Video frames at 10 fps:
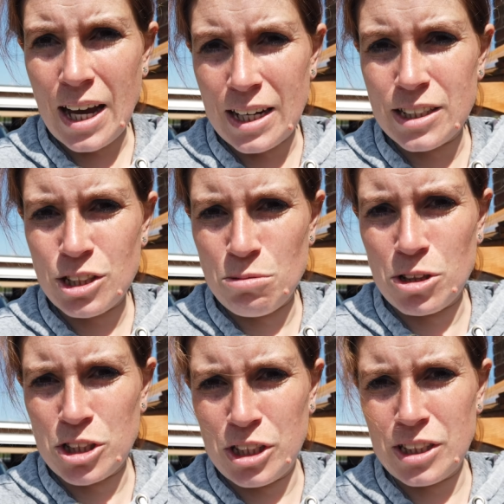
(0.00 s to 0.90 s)
and
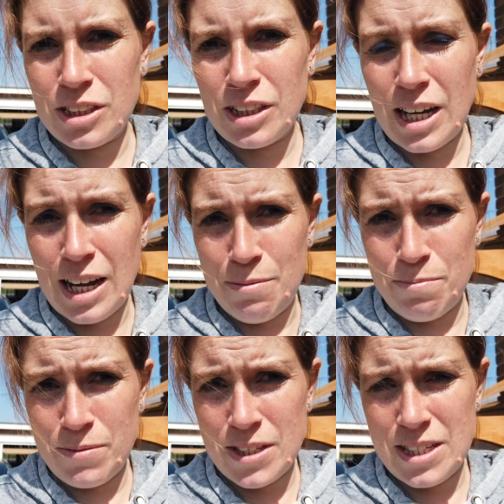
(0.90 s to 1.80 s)
squashes
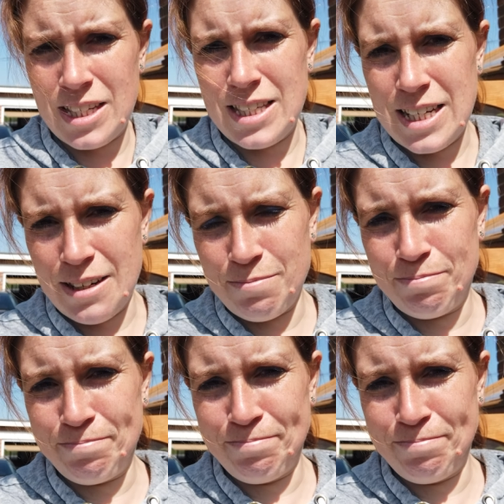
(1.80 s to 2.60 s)
um, this season.